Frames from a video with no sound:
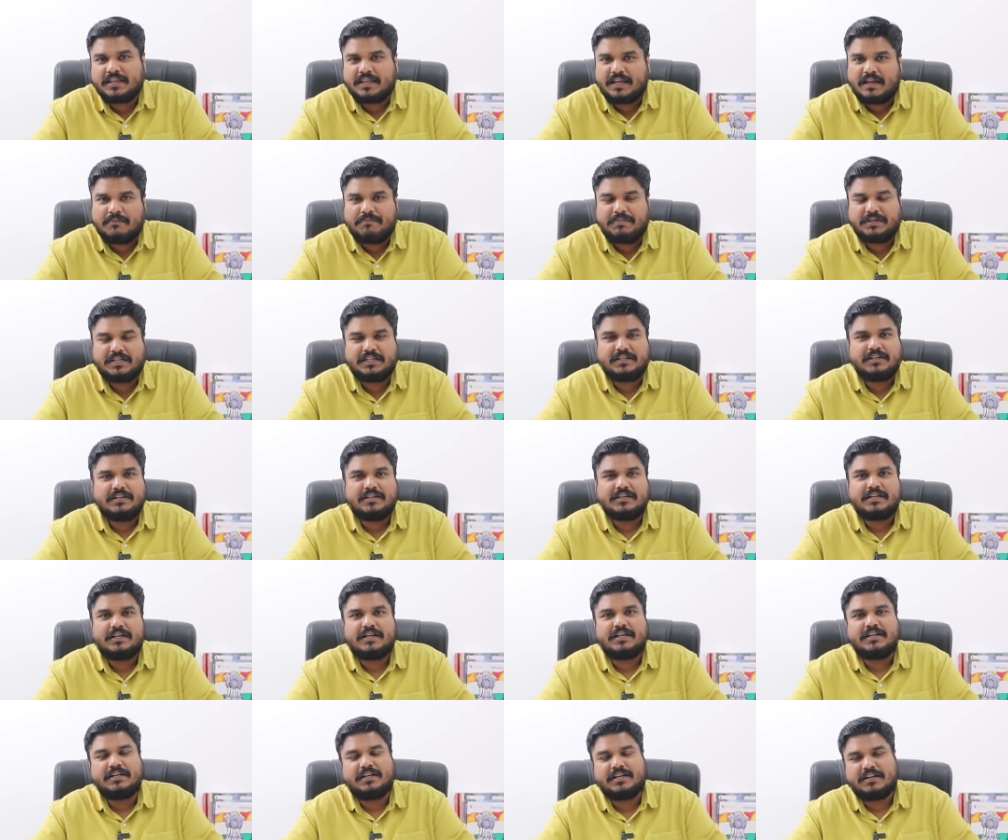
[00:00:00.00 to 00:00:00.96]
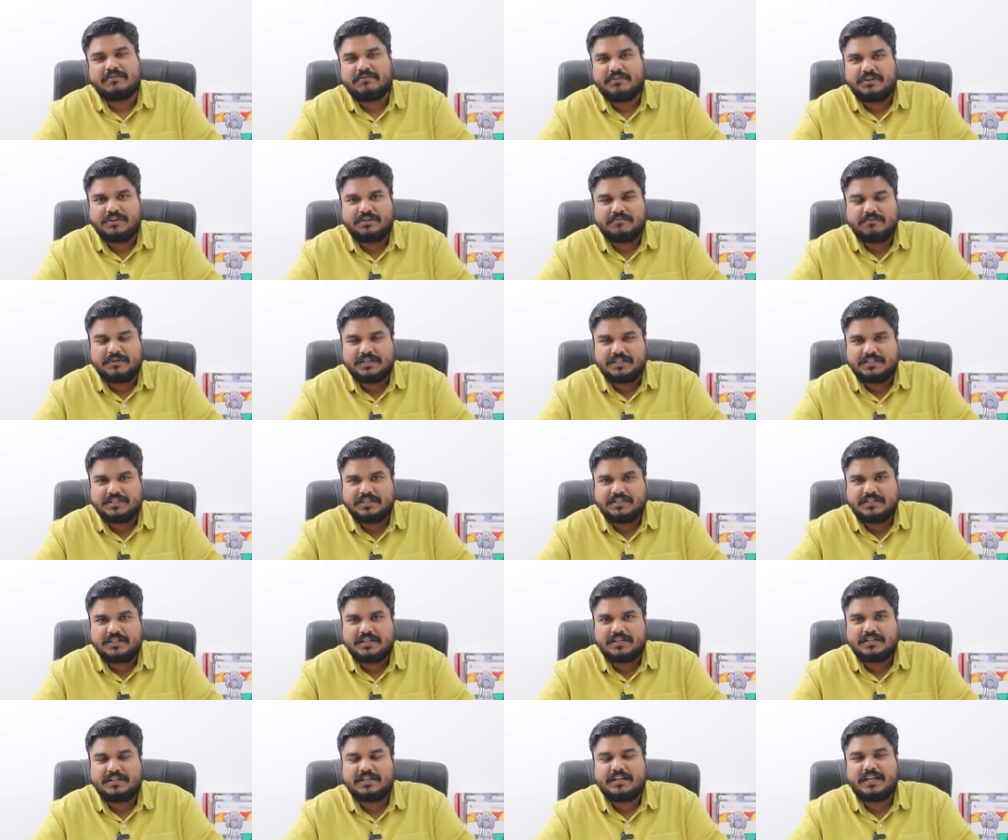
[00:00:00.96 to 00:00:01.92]
capital and revenue budget
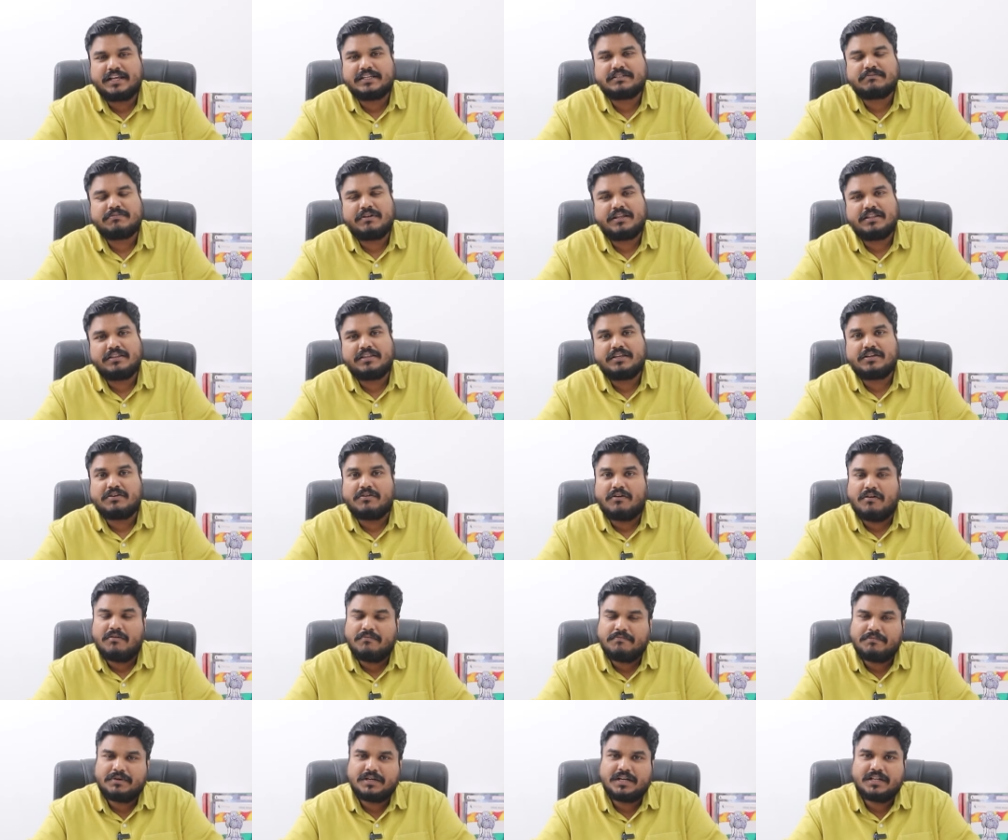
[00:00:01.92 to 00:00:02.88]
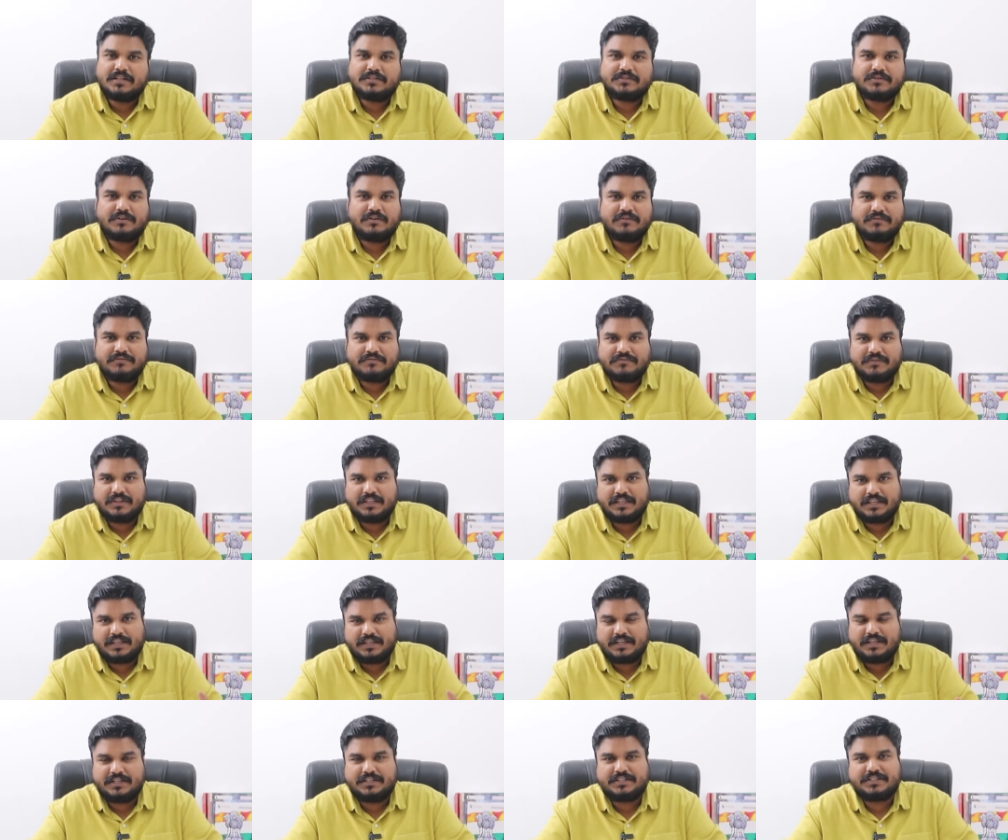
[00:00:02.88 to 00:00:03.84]
and explain the components of the
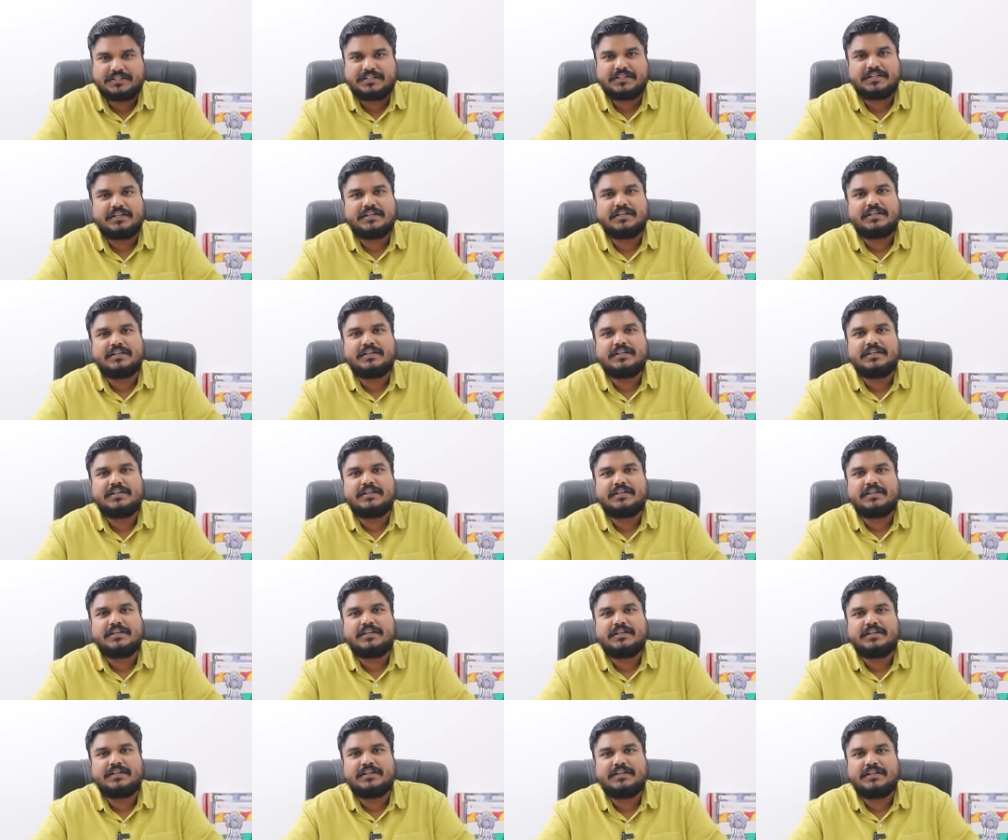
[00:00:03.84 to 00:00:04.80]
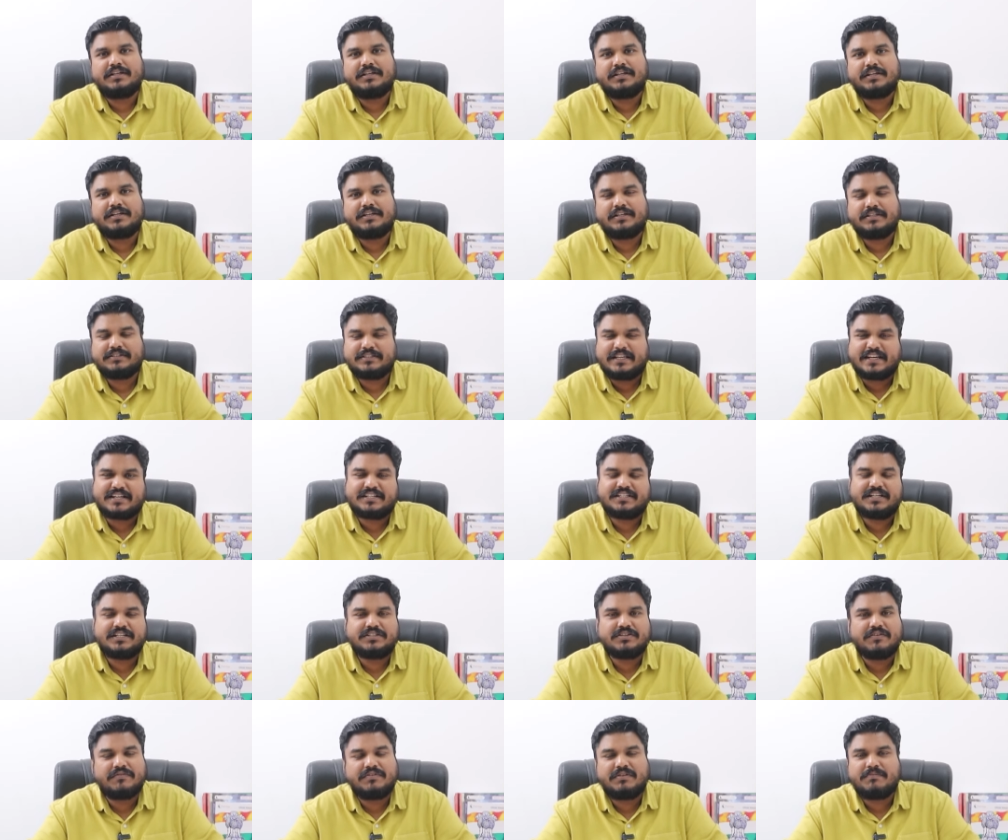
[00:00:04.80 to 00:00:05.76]
each uh,
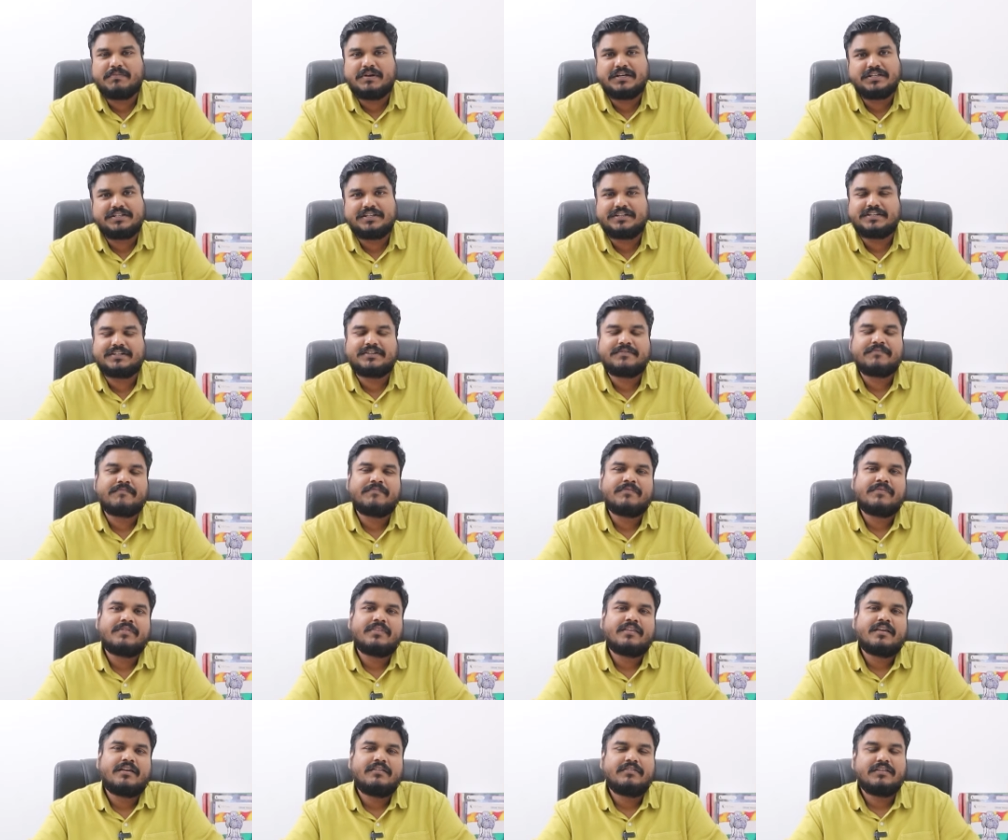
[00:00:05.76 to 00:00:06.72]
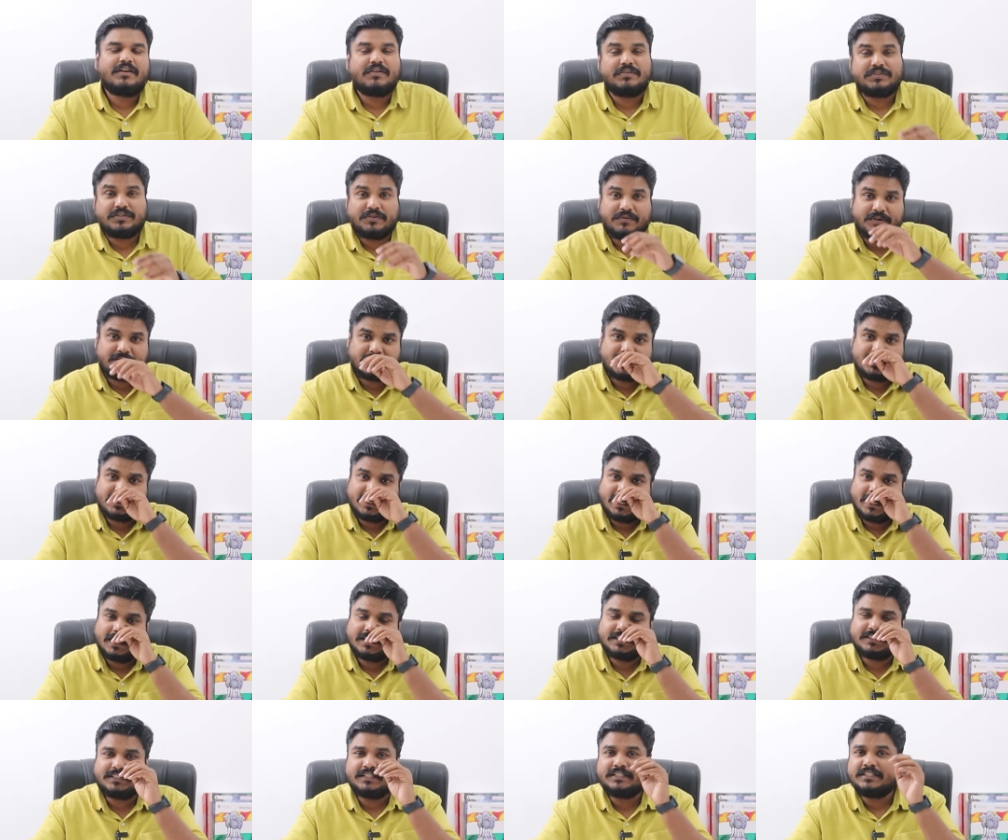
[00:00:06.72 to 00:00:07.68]
sections of the budget. That was the question
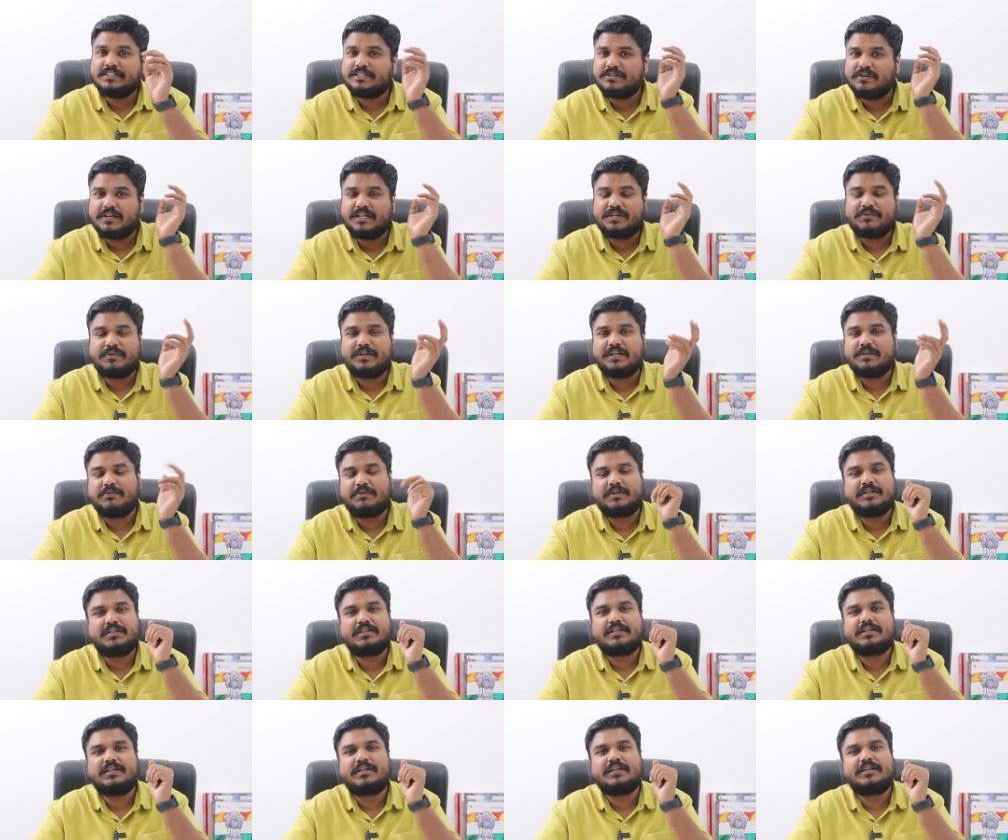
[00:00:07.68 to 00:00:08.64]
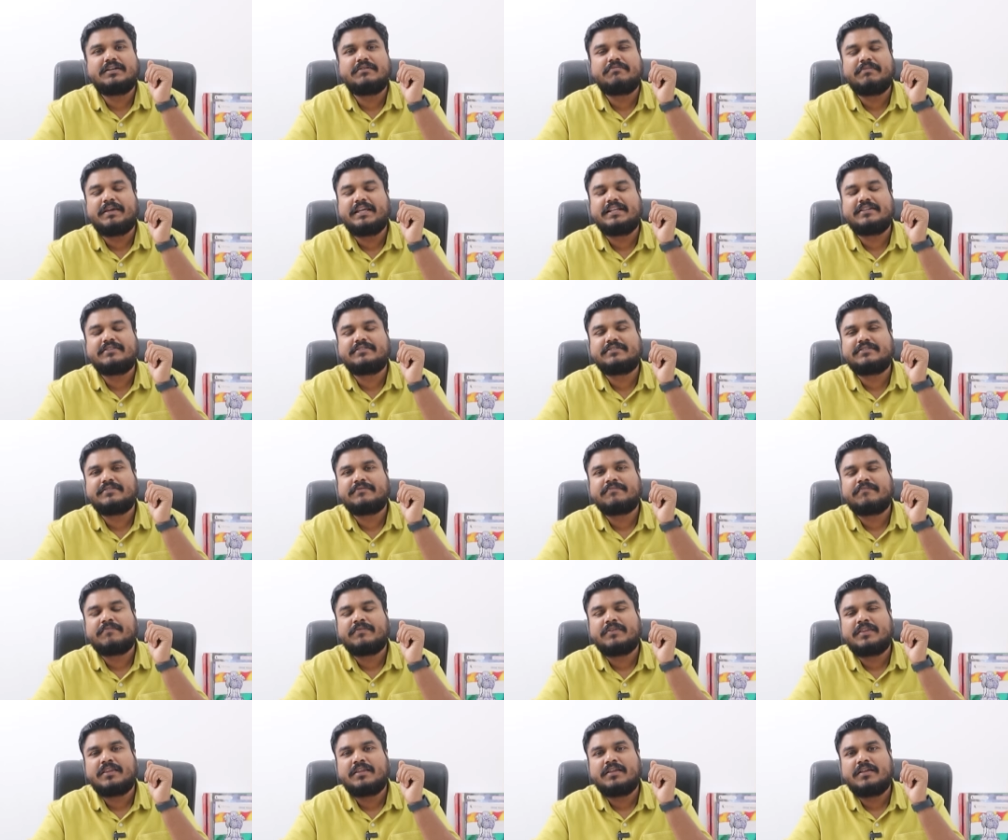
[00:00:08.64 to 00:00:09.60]
asked in 2021 uh, mains.
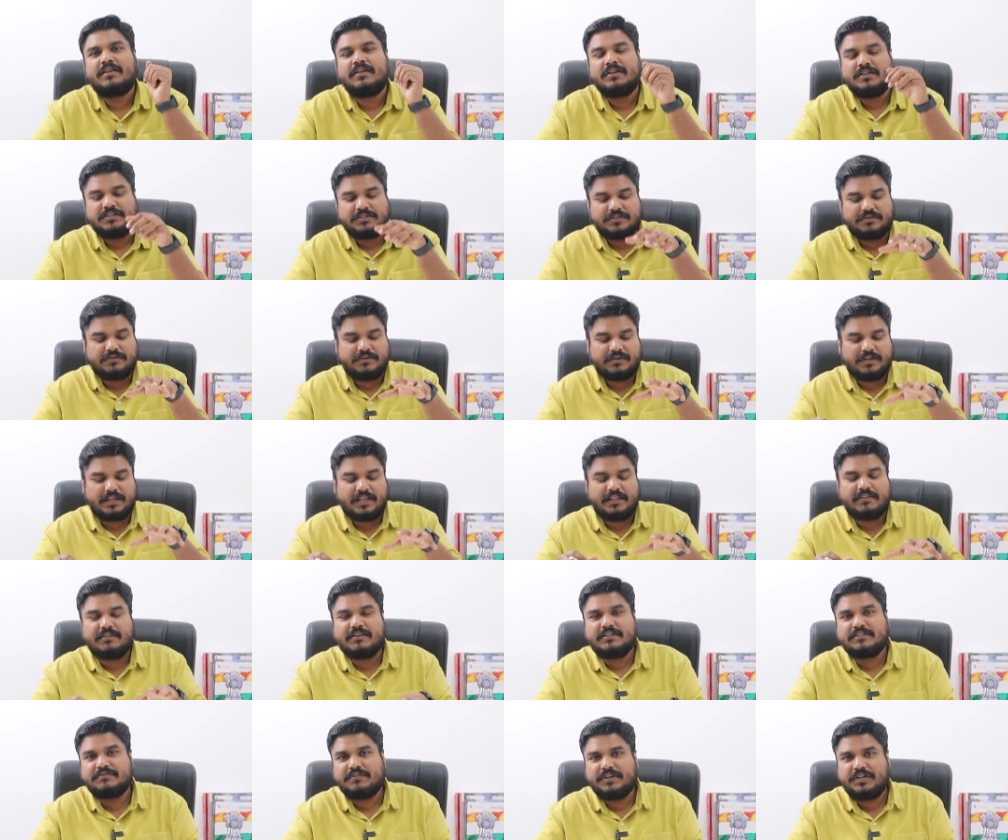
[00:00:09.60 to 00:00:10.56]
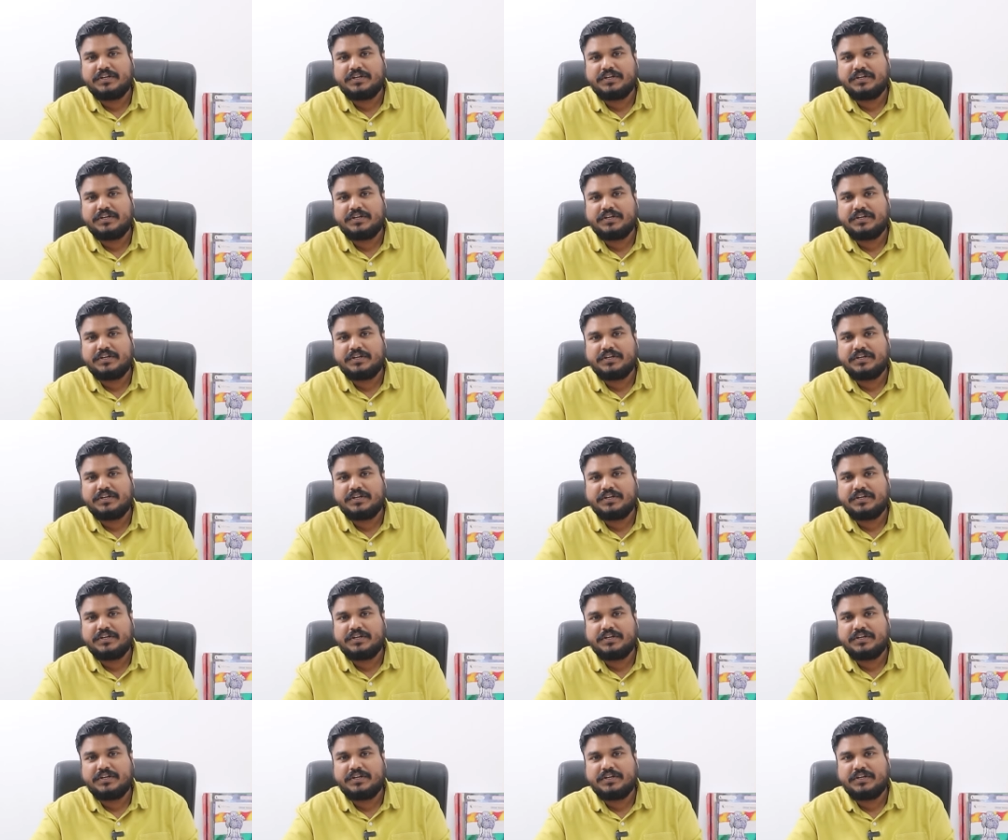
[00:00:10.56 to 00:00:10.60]
So in this